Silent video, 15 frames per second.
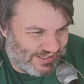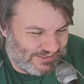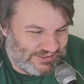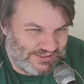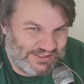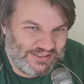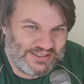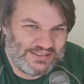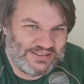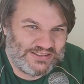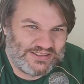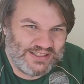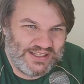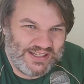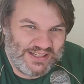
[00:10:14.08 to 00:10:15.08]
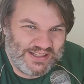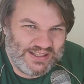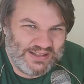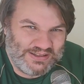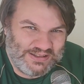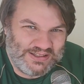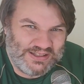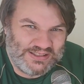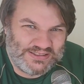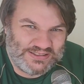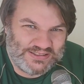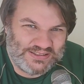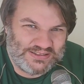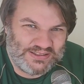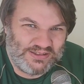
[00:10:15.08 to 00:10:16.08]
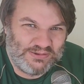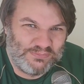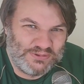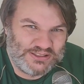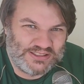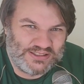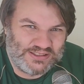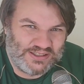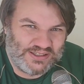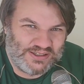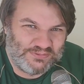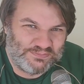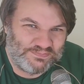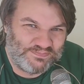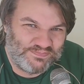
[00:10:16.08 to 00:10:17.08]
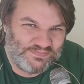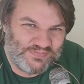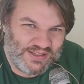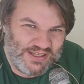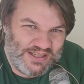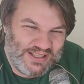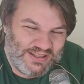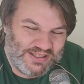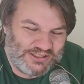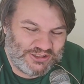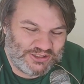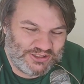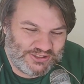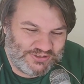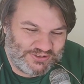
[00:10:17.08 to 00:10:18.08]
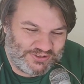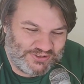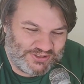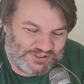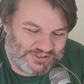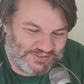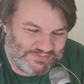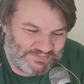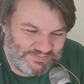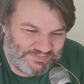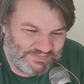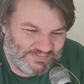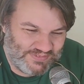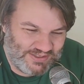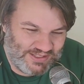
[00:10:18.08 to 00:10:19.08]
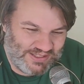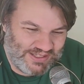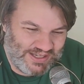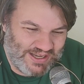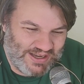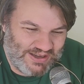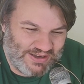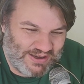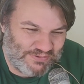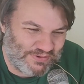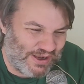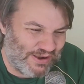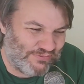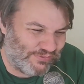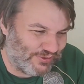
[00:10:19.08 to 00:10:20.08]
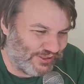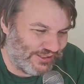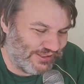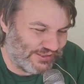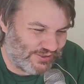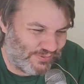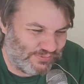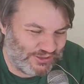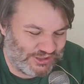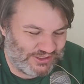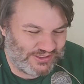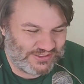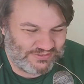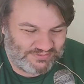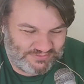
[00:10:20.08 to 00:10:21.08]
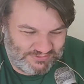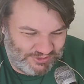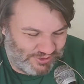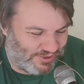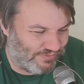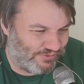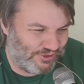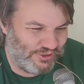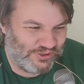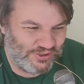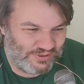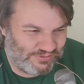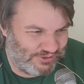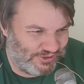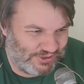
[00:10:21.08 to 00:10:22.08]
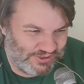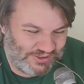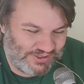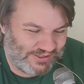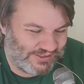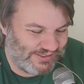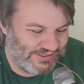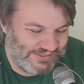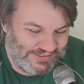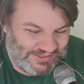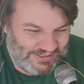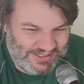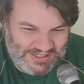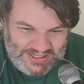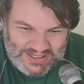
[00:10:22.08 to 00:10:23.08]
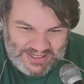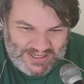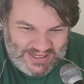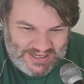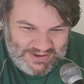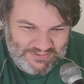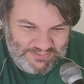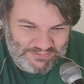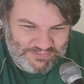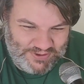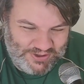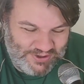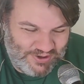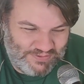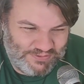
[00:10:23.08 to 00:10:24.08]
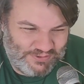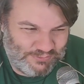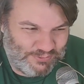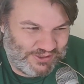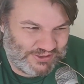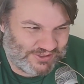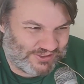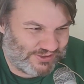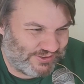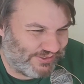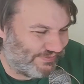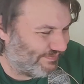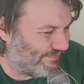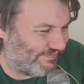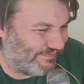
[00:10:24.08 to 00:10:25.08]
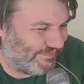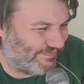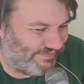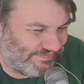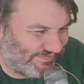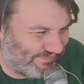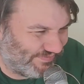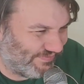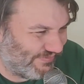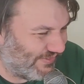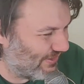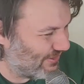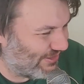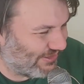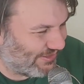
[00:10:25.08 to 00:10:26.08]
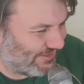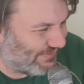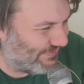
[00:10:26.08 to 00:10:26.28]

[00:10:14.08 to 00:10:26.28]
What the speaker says: just think there's something missing. They just don't. I've looked at these competitions year after year after year, and very often the winners are just